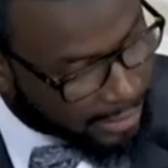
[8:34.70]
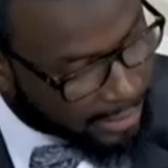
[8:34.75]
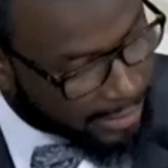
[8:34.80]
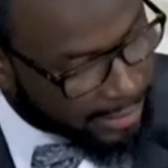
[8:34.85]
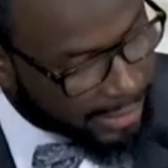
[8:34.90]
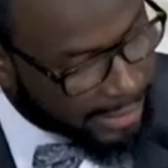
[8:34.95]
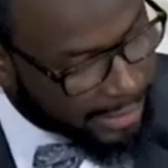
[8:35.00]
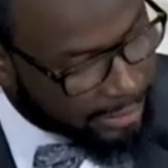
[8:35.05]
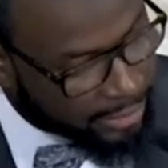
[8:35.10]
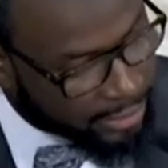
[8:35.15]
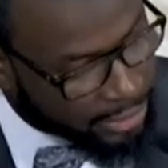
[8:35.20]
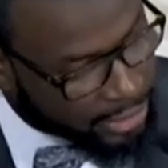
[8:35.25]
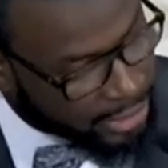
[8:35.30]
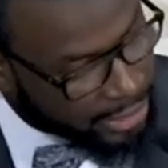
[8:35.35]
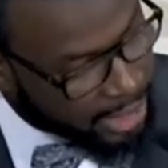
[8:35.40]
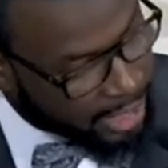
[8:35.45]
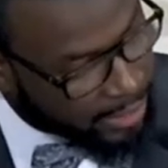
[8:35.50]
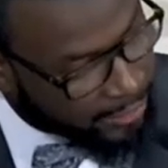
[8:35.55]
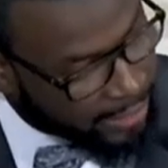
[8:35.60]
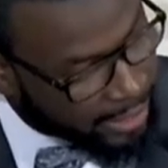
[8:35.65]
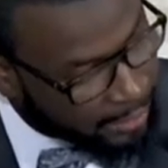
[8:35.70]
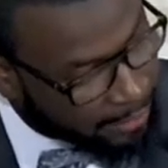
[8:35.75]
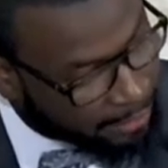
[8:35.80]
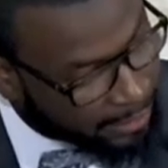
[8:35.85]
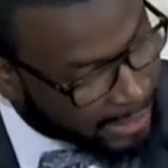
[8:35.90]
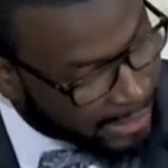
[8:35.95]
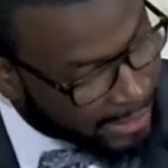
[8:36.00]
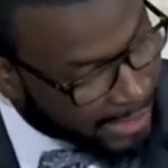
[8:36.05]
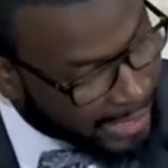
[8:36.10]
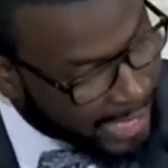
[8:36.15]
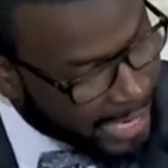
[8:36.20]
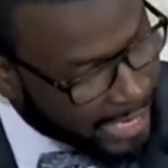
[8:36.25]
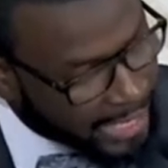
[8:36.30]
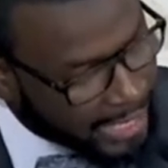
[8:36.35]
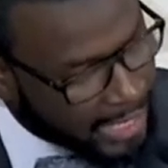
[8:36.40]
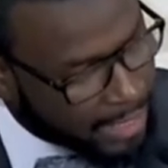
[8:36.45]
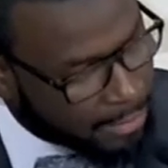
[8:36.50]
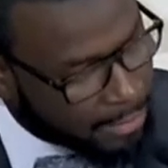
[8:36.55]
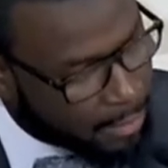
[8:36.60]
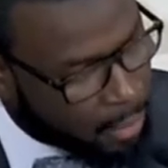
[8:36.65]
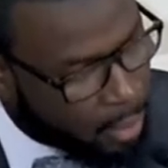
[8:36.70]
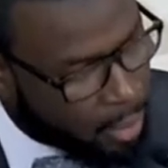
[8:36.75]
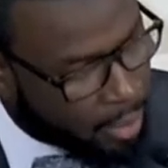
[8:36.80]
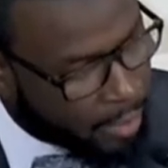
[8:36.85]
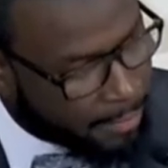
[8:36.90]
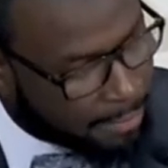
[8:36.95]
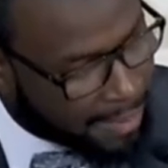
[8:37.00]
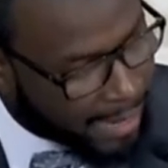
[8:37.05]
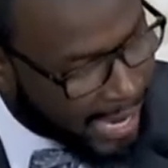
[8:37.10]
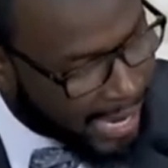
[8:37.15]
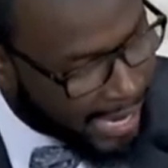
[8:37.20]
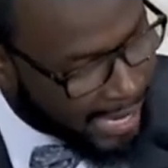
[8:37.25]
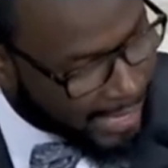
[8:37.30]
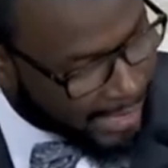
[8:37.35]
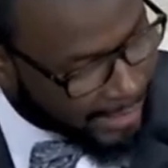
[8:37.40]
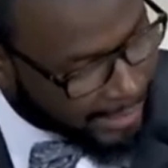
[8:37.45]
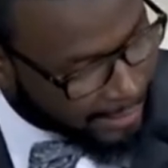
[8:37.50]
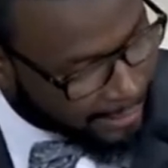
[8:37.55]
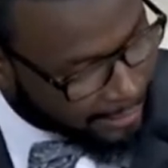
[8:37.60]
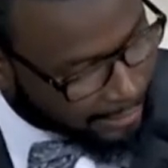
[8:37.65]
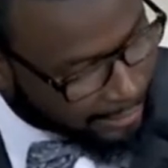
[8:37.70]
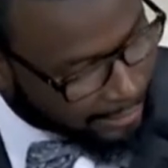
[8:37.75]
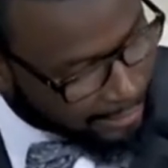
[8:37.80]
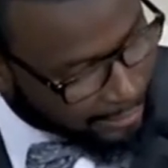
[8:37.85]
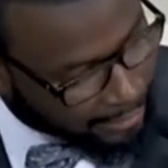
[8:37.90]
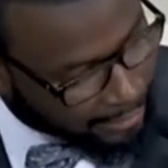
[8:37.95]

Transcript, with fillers: Neither shall there be any more pain.